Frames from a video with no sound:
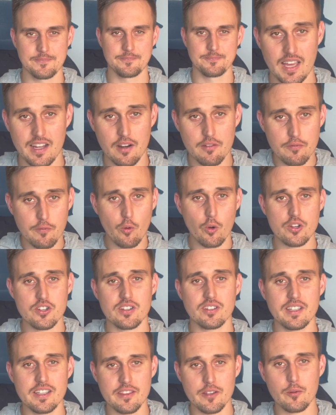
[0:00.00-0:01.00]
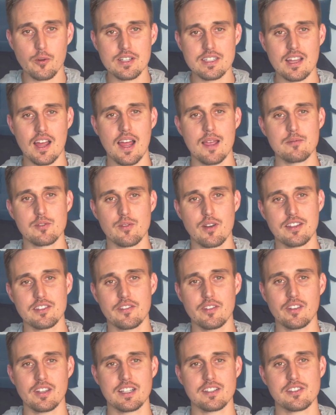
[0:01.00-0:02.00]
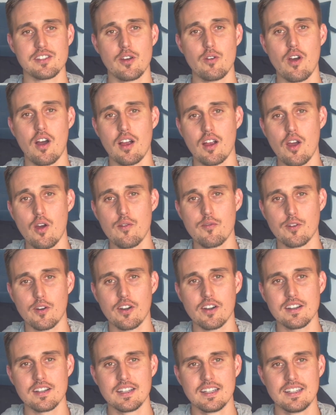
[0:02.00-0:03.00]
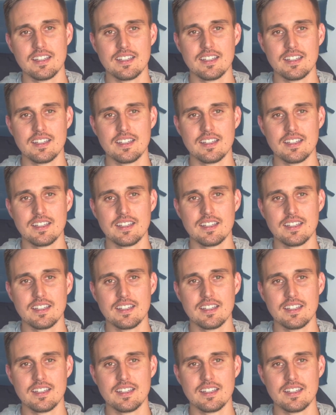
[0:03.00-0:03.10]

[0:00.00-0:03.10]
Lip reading: And unfortunately, there were times when I was feeling so hungover